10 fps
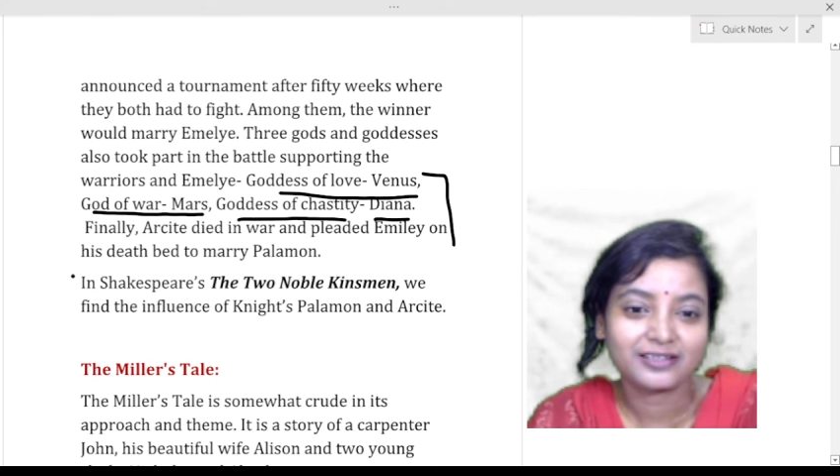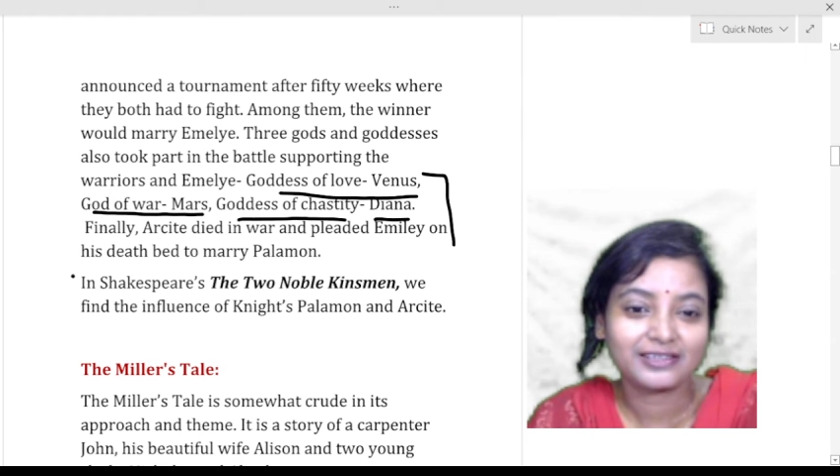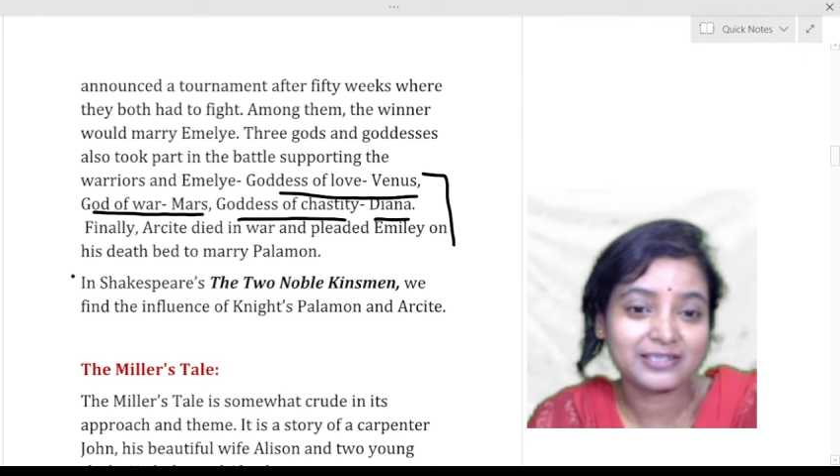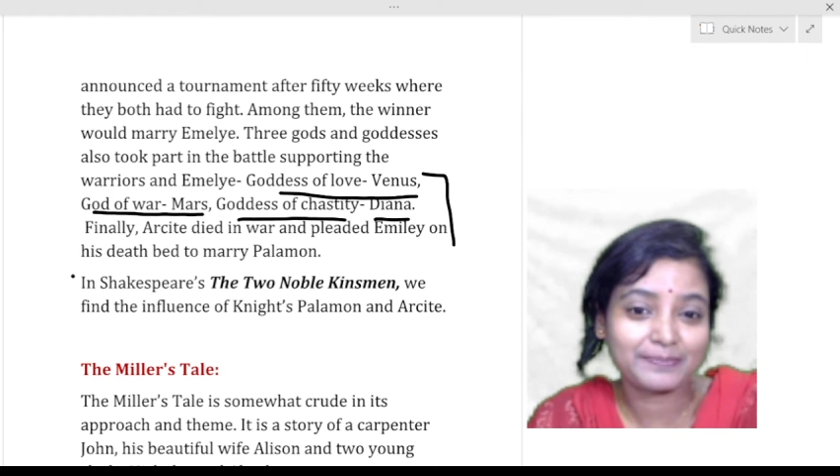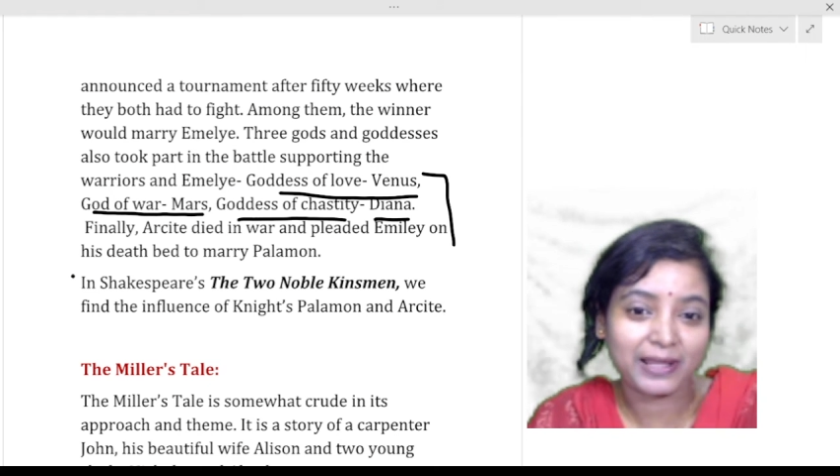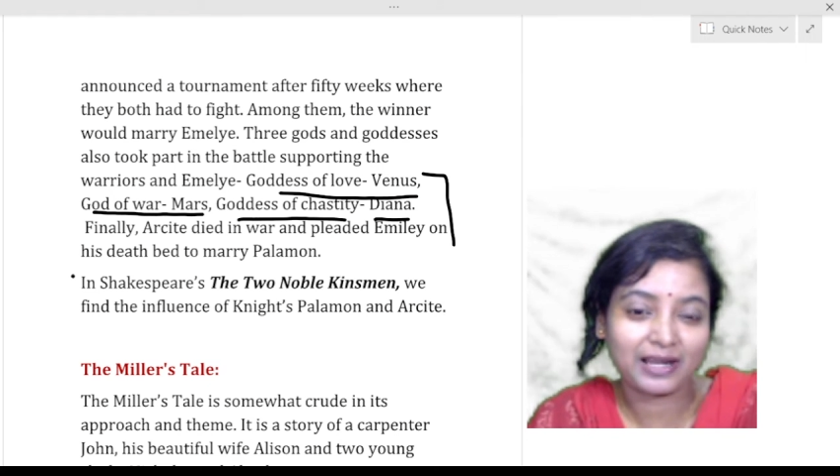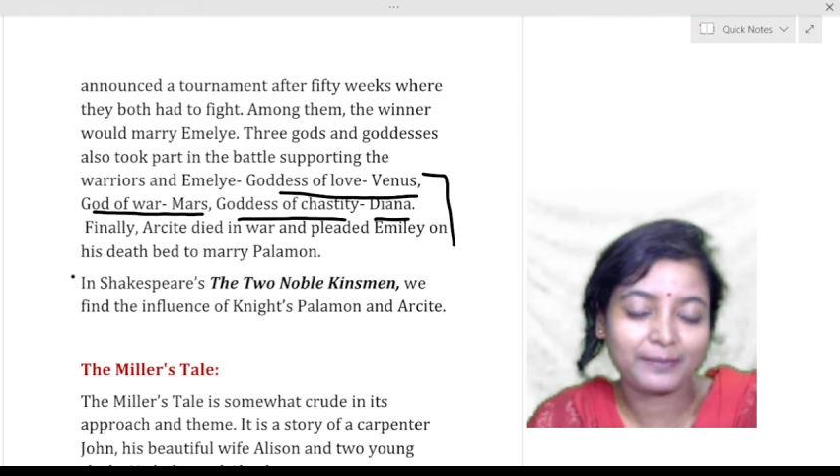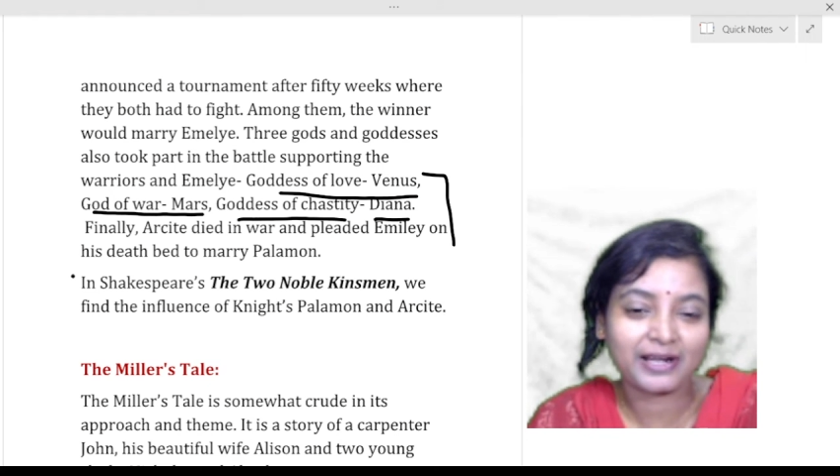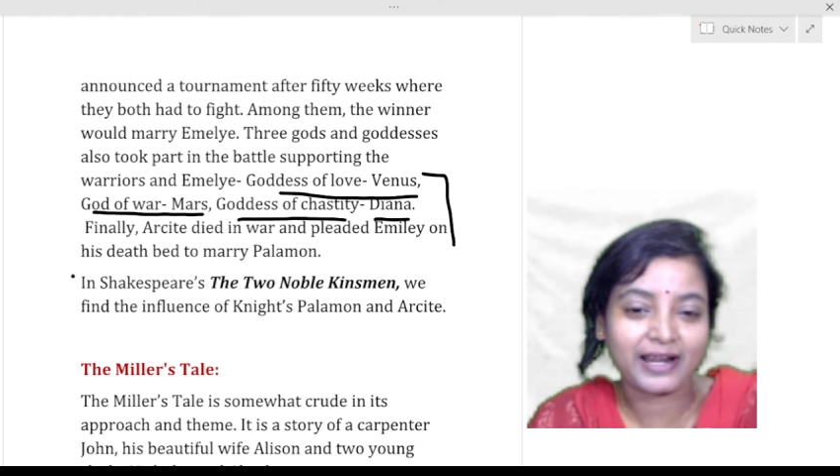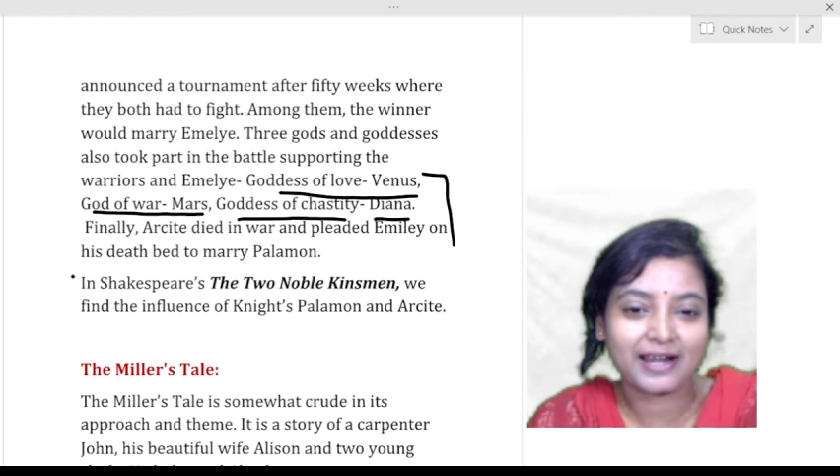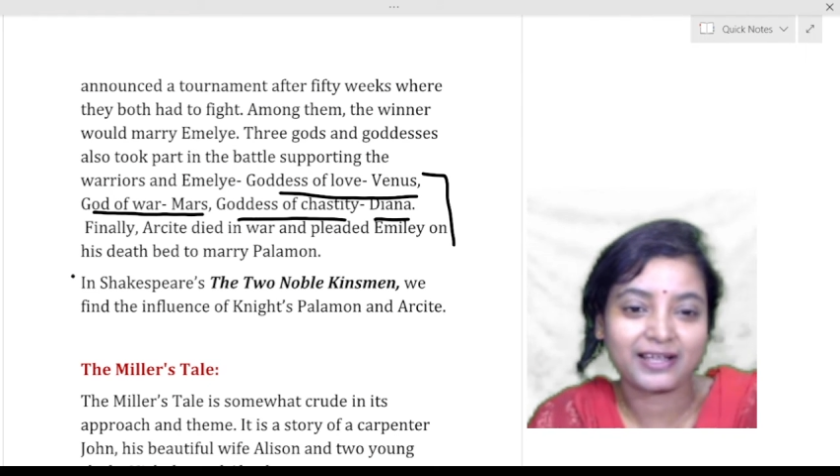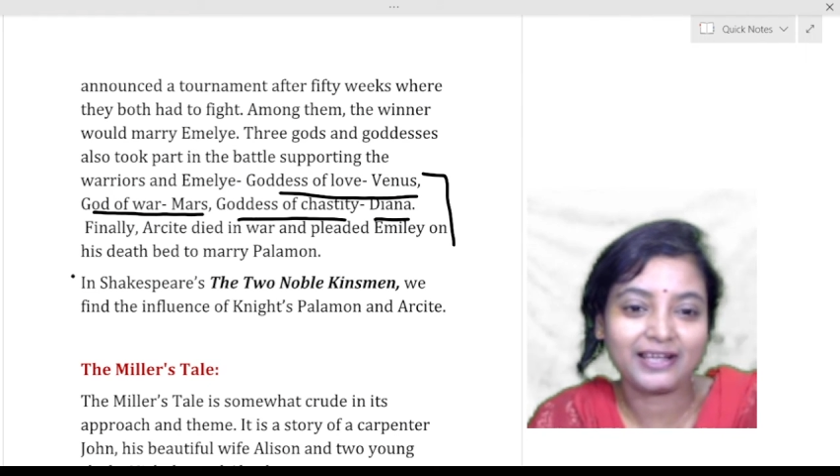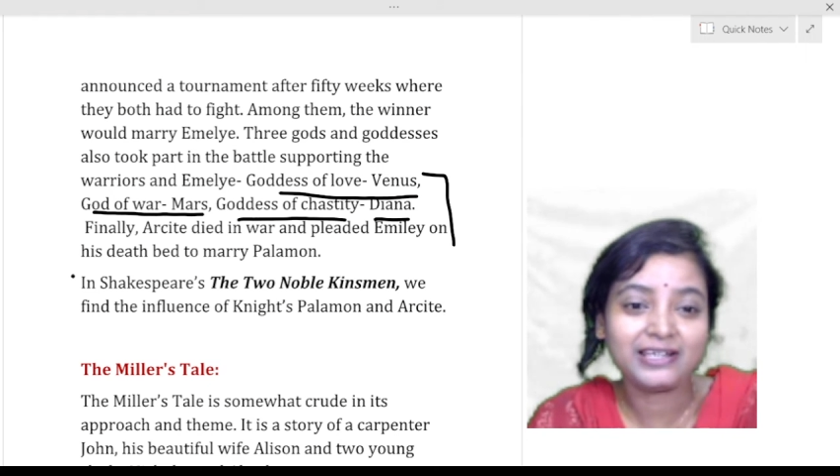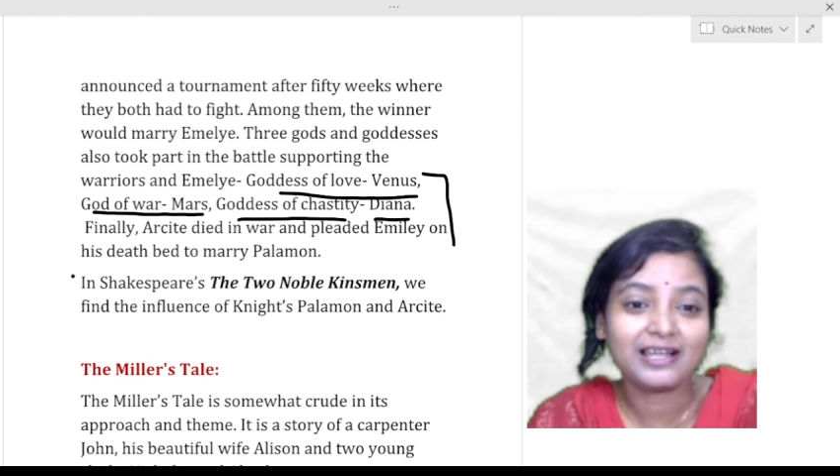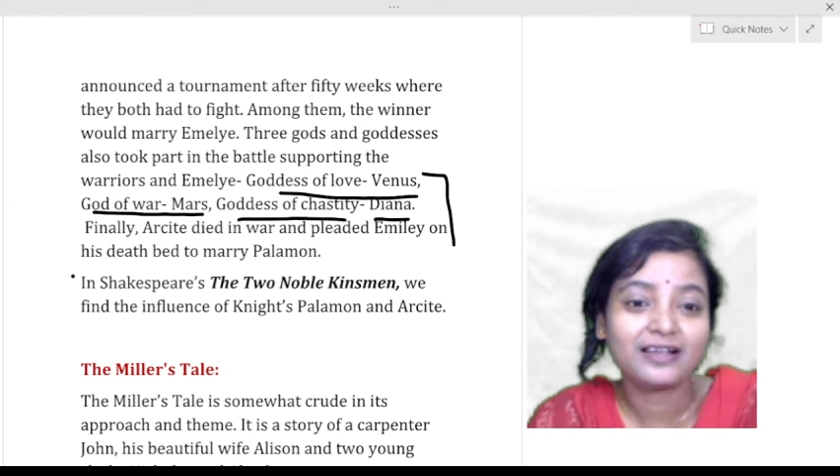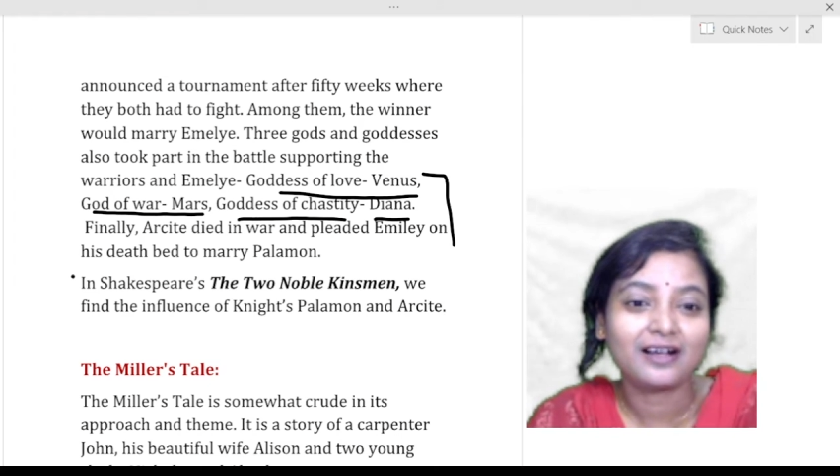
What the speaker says: This Palamon and Arcite